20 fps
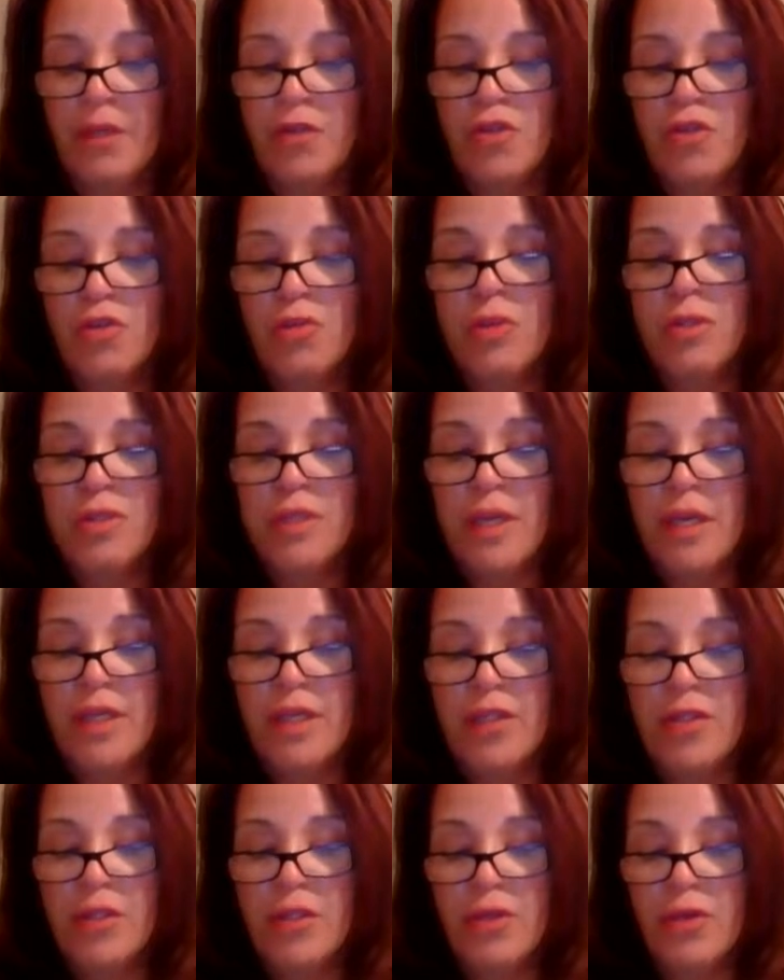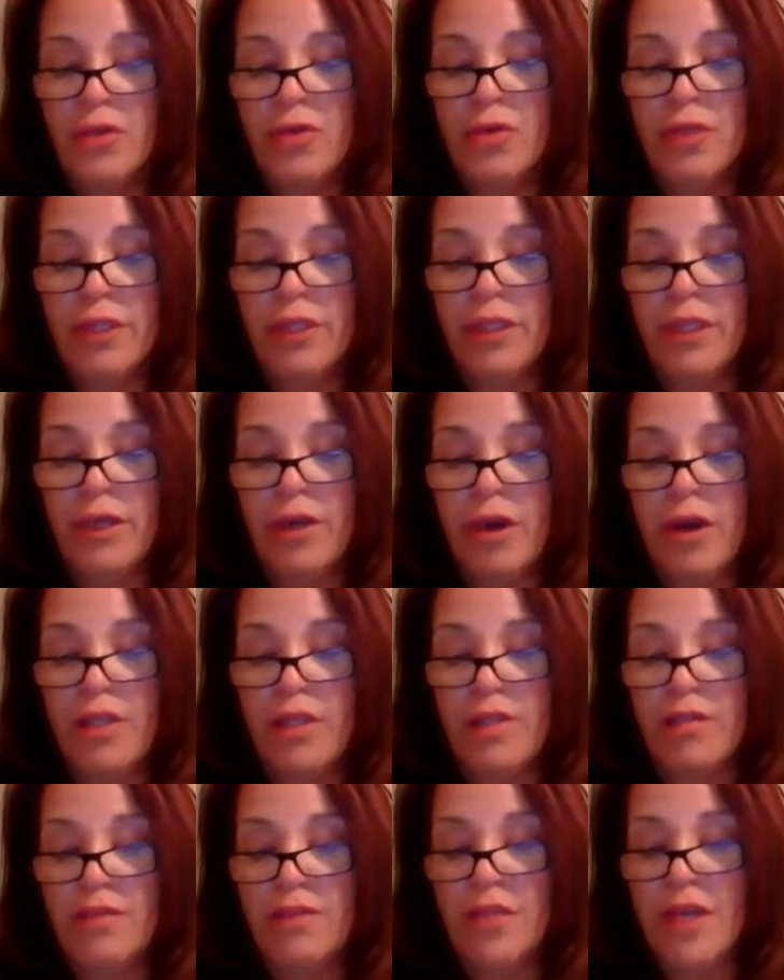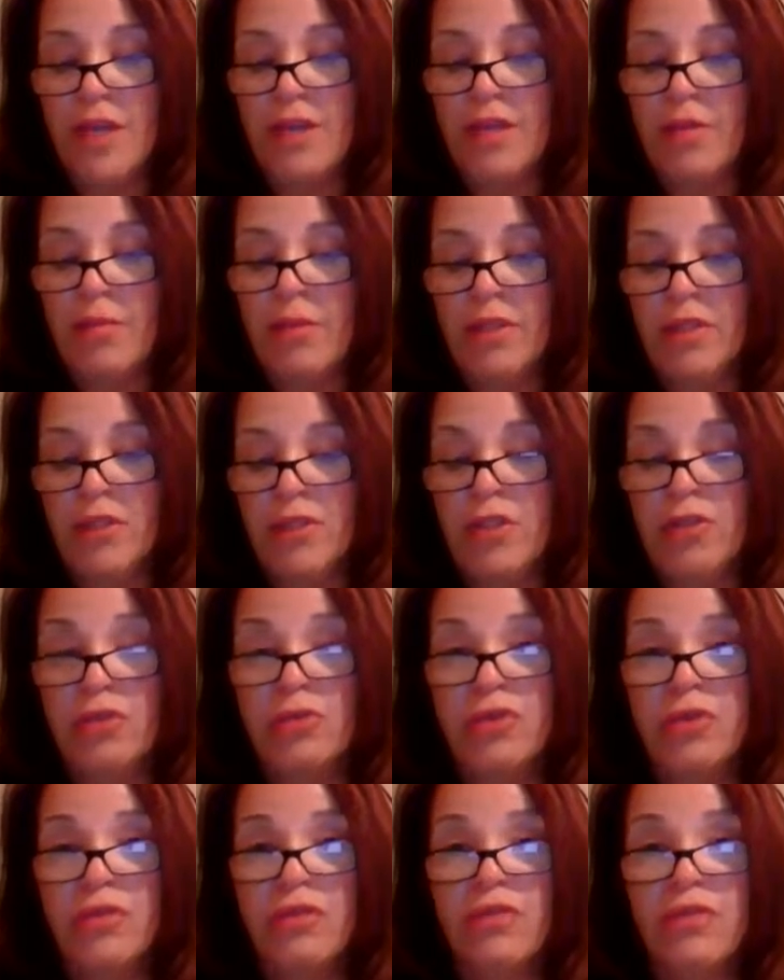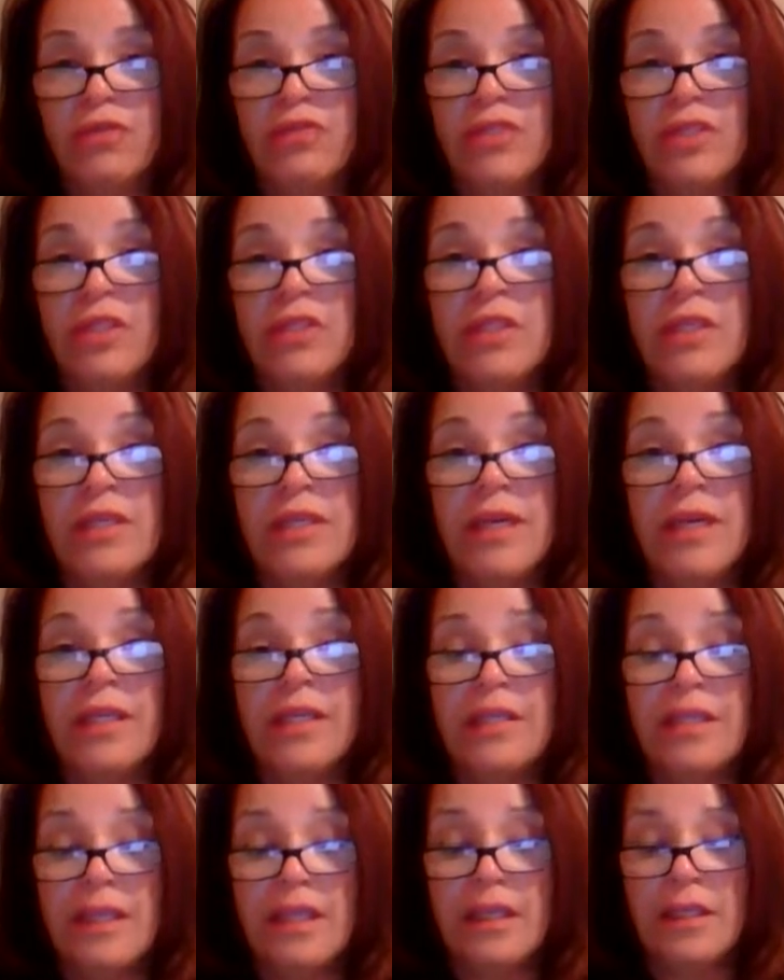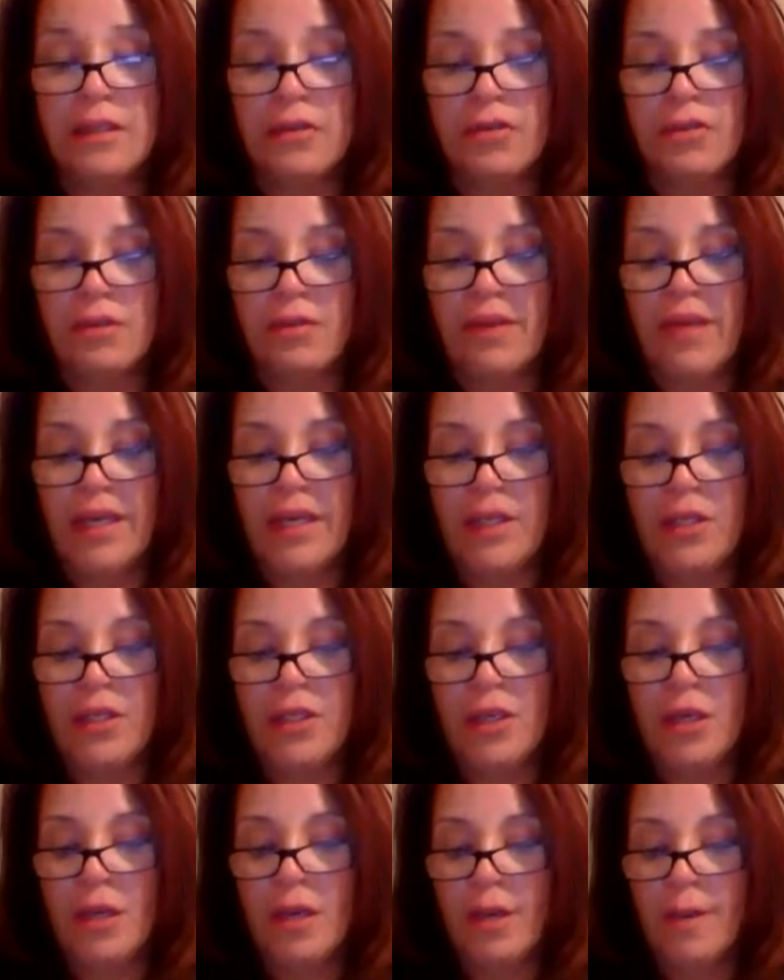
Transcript: Suicide is the third leading cause of death among children 15 to 19 years of age.